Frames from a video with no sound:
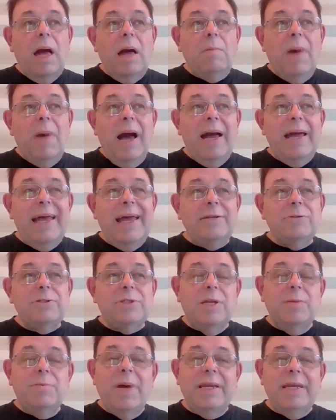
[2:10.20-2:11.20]
My
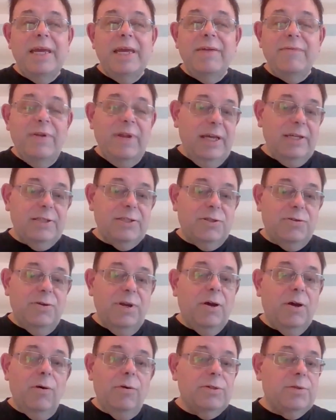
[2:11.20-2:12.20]
interest in medieval history
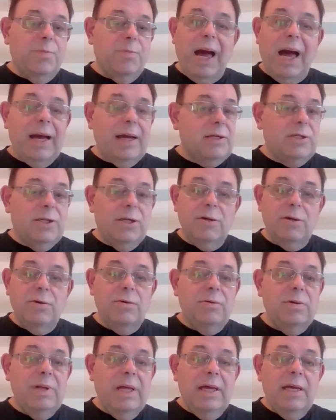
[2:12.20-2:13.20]
goes back
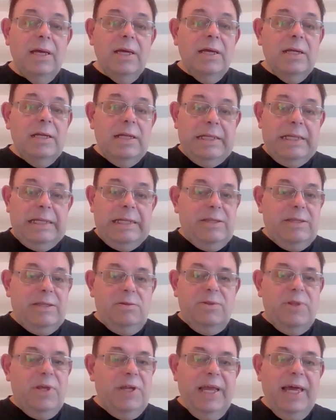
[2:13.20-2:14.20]
to
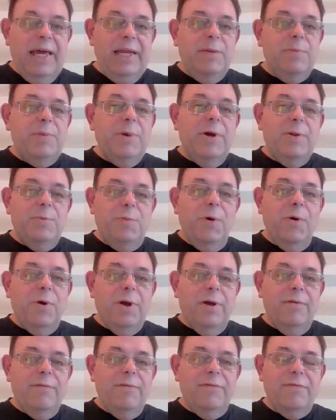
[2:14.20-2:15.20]
the Ladybird
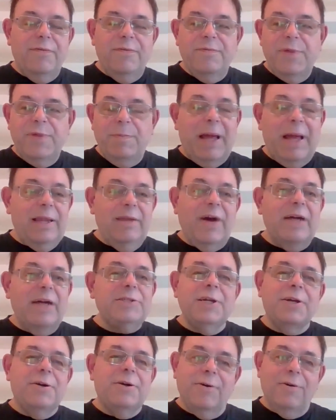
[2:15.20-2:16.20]
book of the Battle of
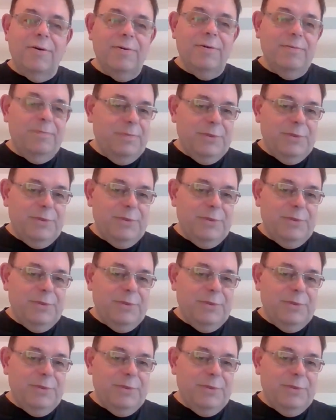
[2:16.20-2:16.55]
Agincourt.